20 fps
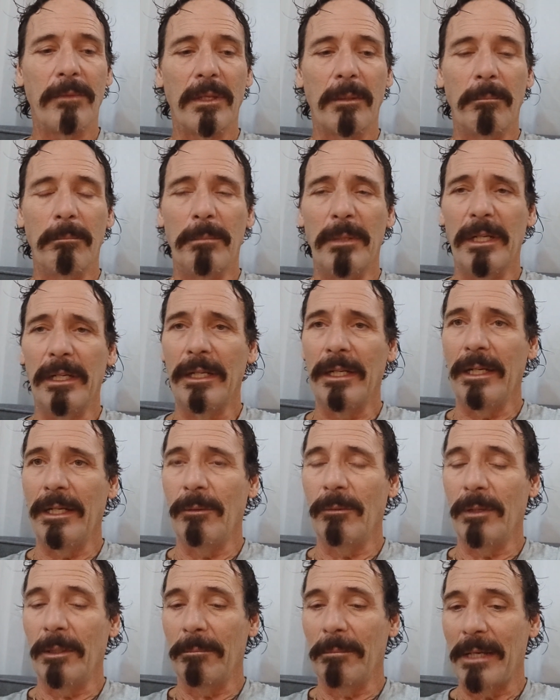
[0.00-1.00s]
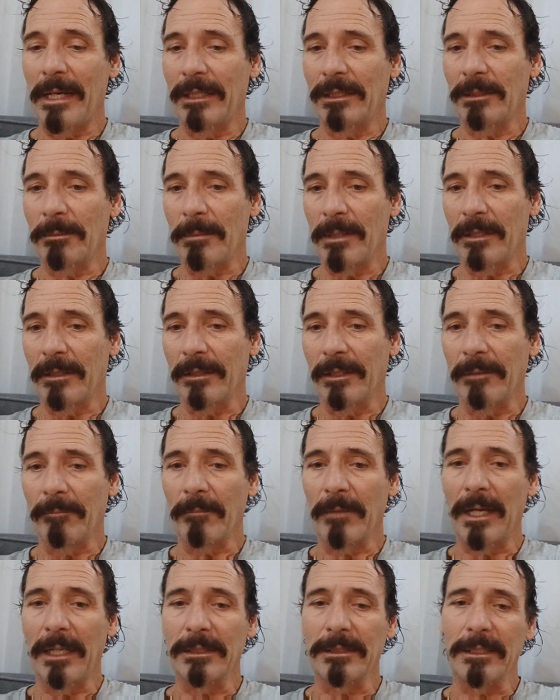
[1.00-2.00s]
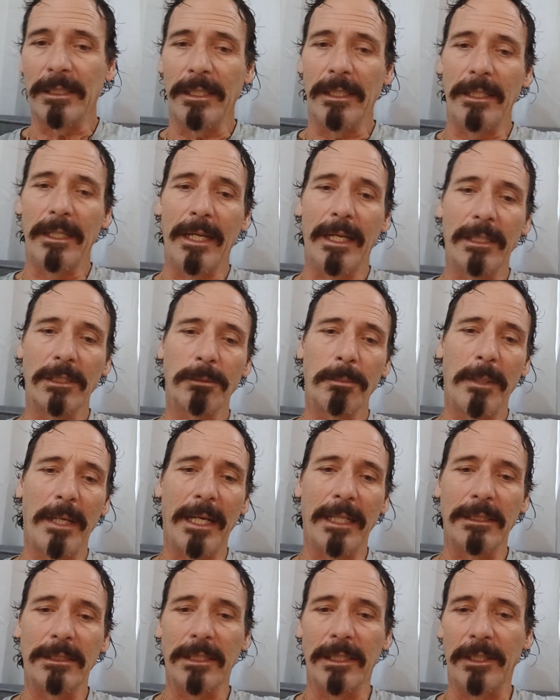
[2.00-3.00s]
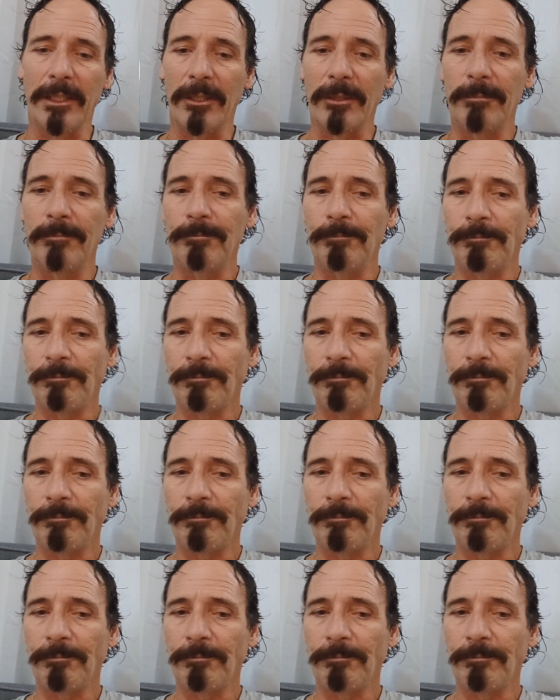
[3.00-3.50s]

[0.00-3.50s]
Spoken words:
But anyway, back to my thing. I see expats here